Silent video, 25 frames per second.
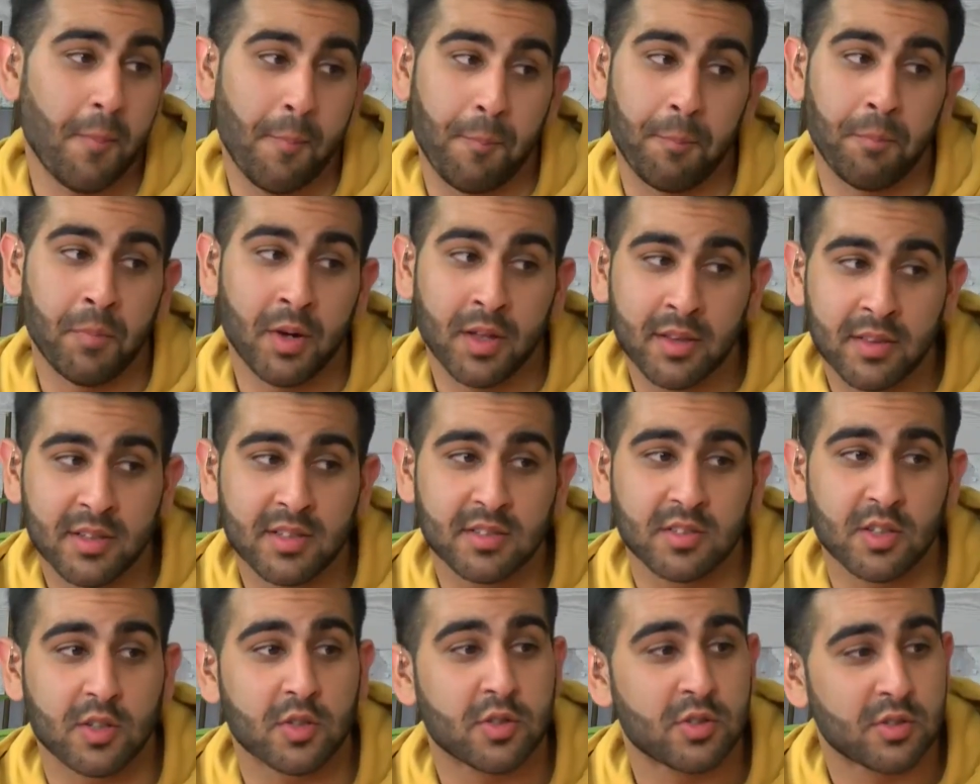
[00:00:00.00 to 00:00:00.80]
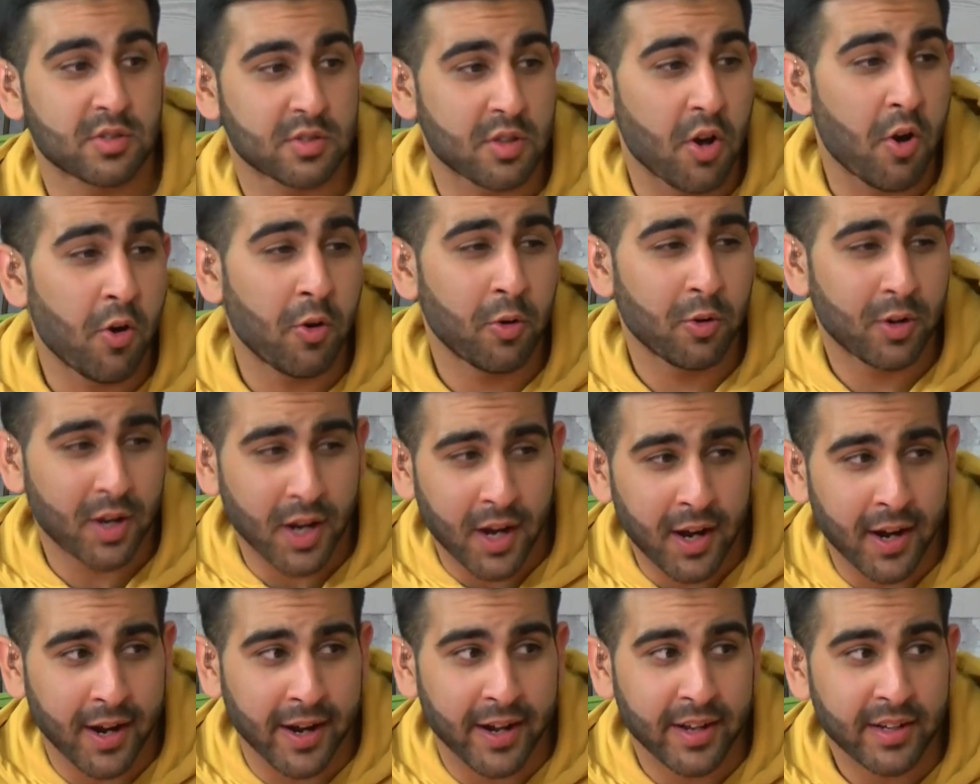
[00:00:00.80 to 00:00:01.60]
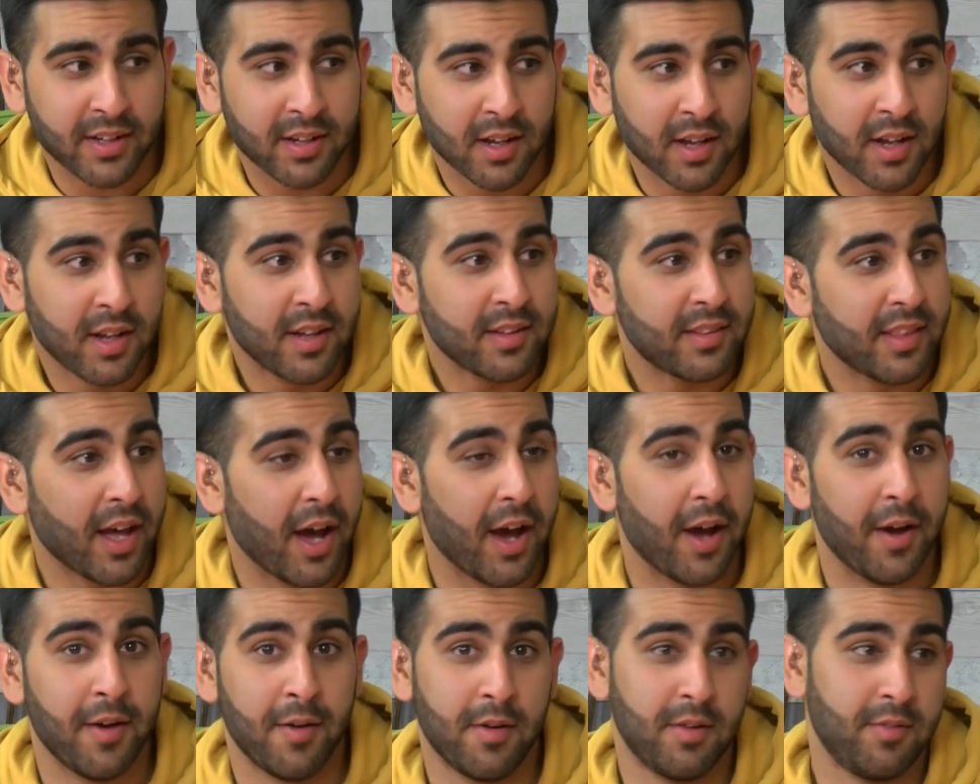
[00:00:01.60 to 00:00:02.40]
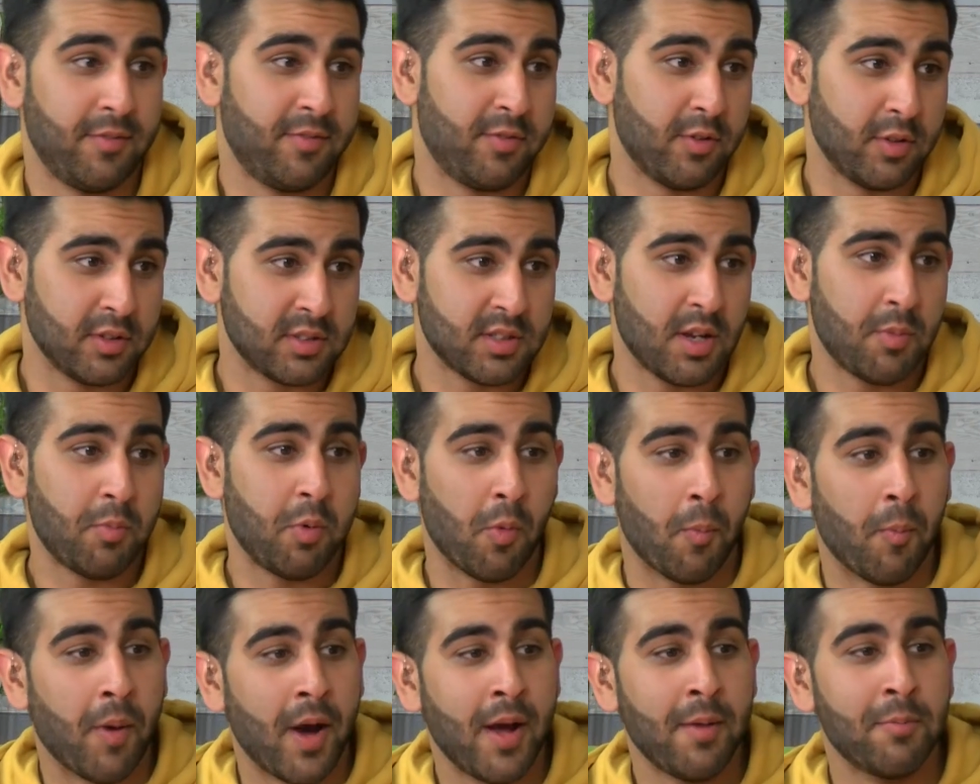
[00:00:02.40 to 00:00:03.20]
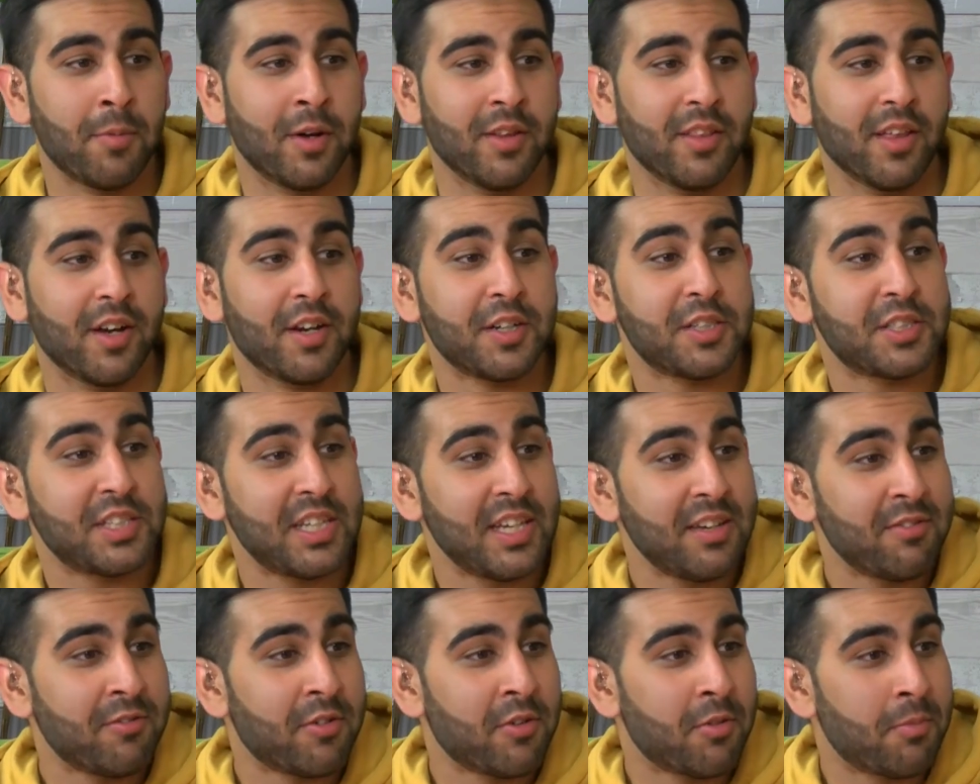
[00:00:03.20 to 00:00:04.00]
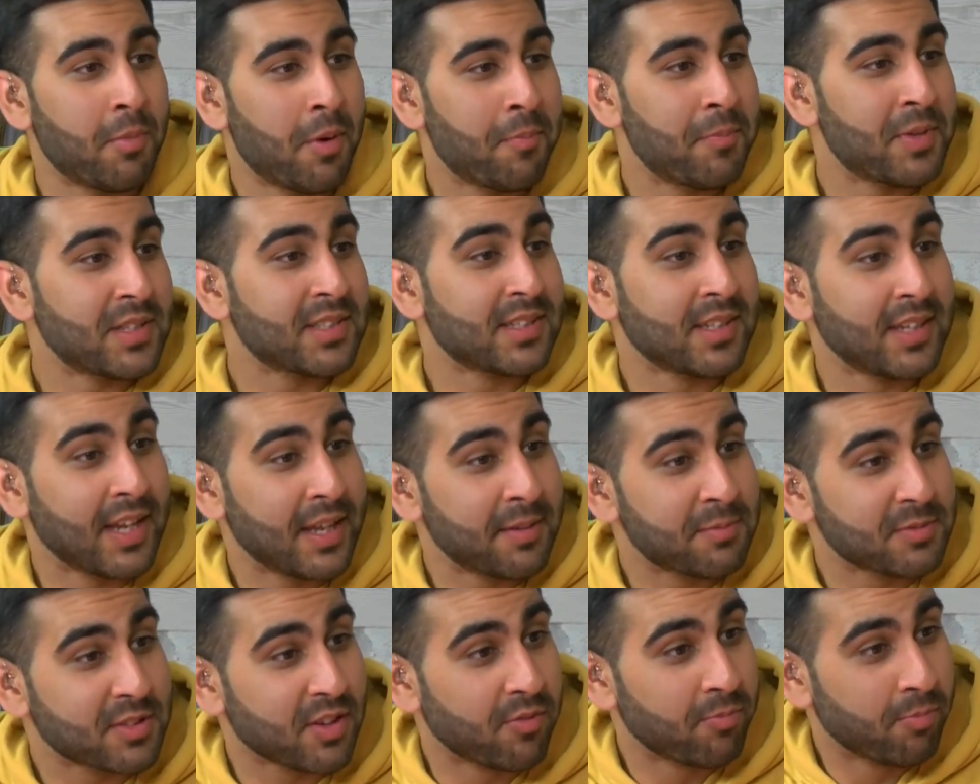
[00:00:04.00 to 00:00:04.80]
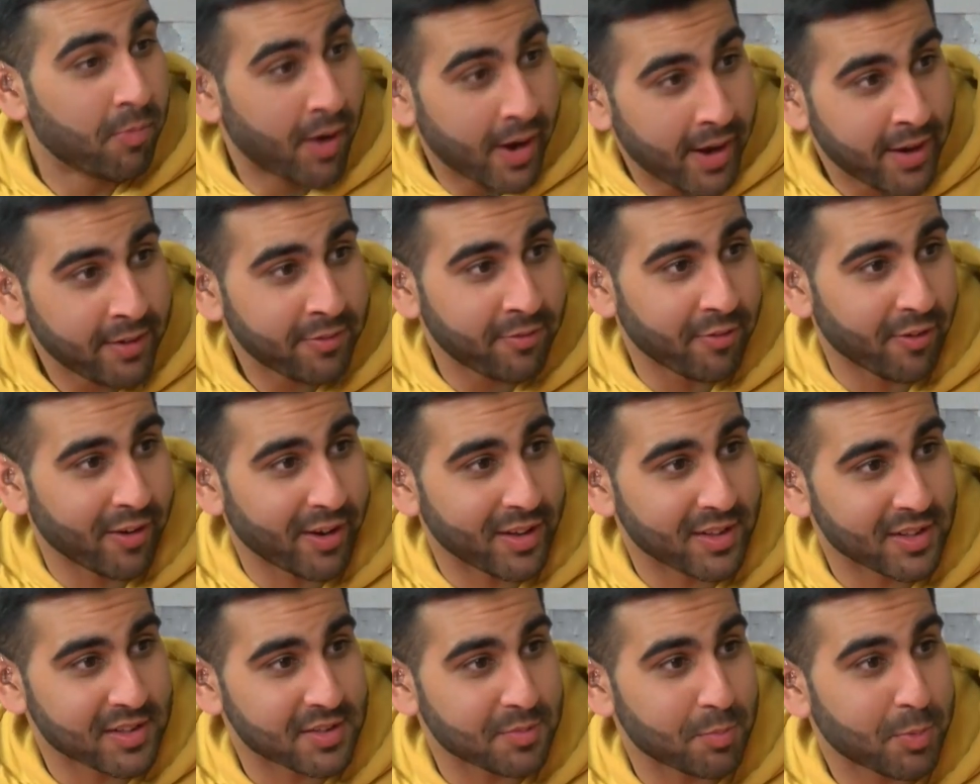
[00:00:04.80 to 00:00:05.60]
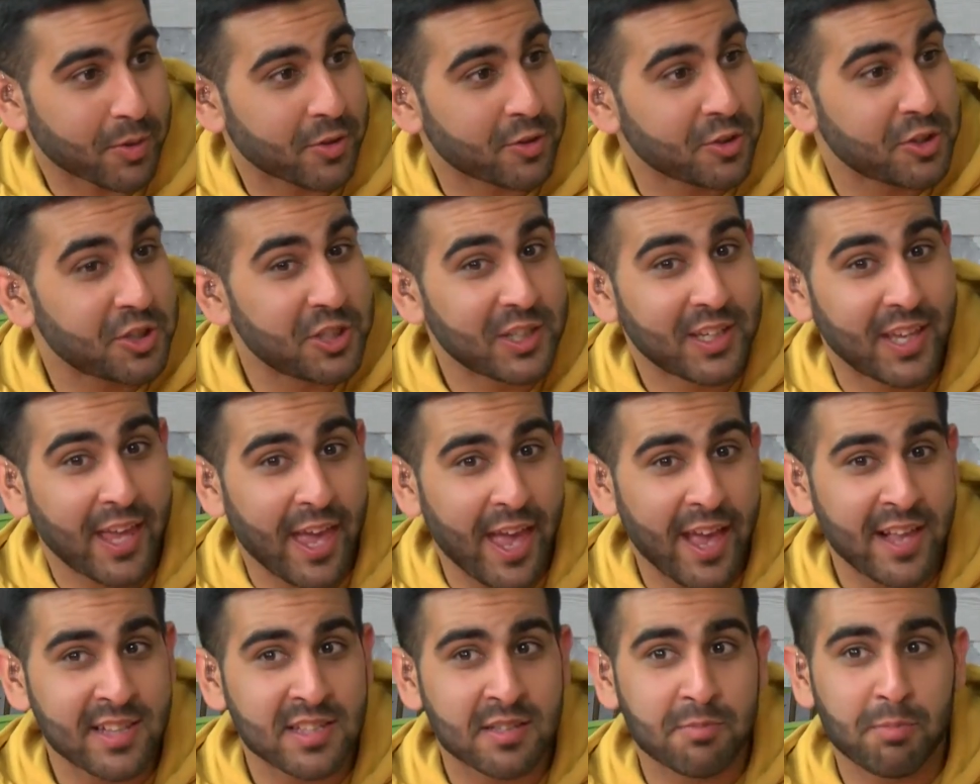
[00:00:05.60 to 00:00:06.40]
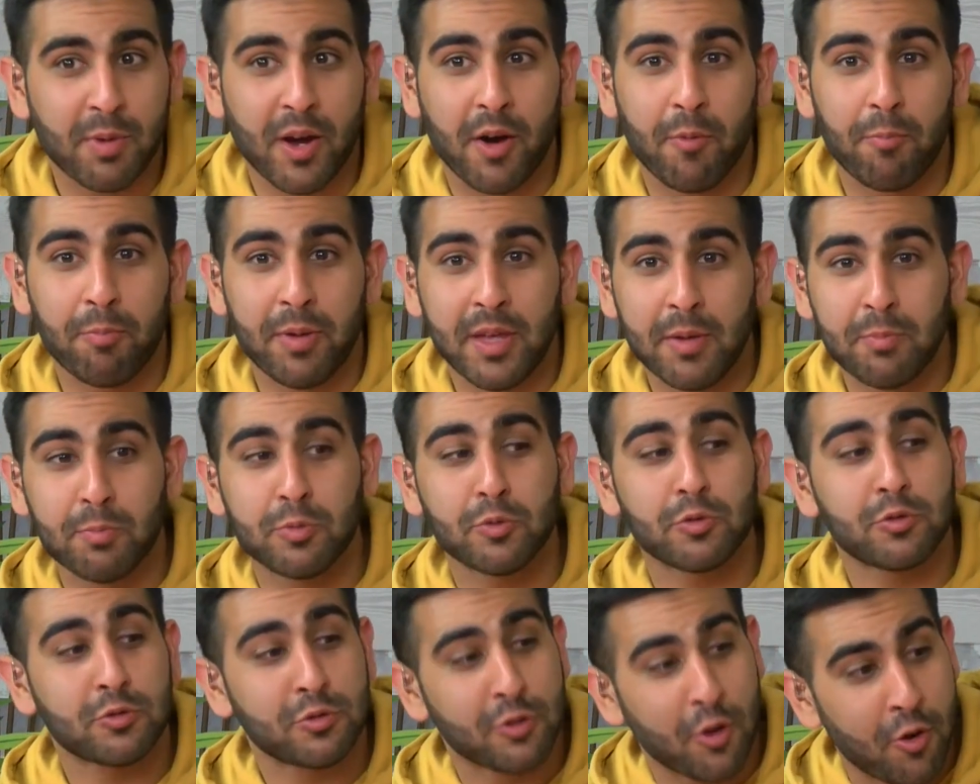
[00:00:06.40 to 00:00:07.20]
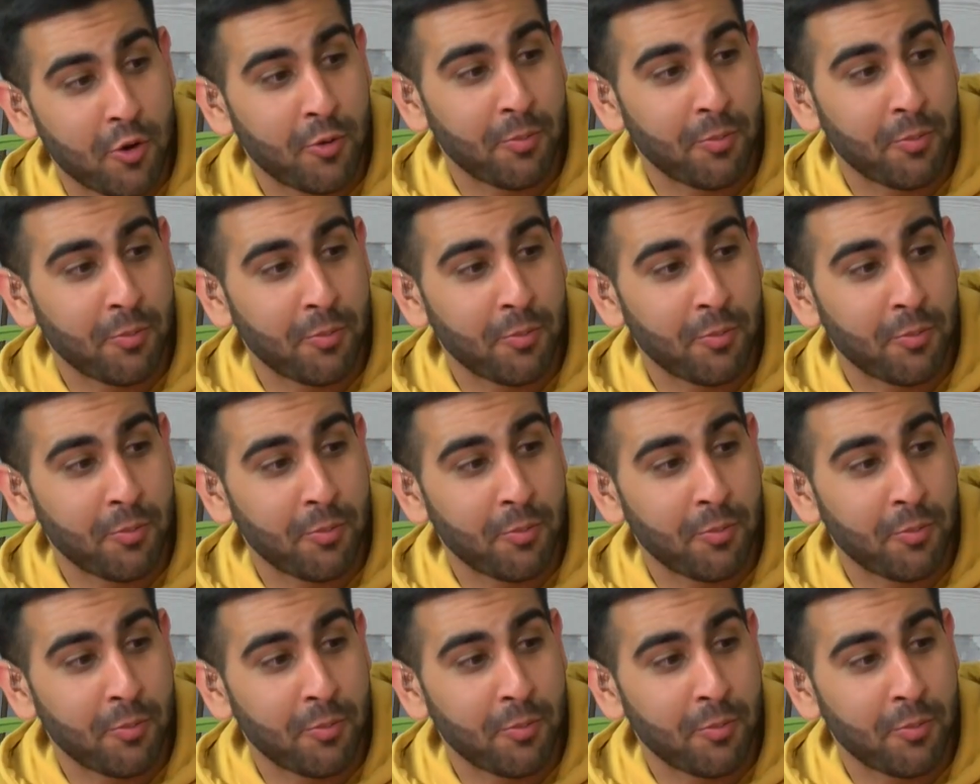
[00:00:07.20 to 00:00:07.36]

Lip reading: mothers are so kind that, for example, my mother, she even remembers the names of my friends because she cares about people so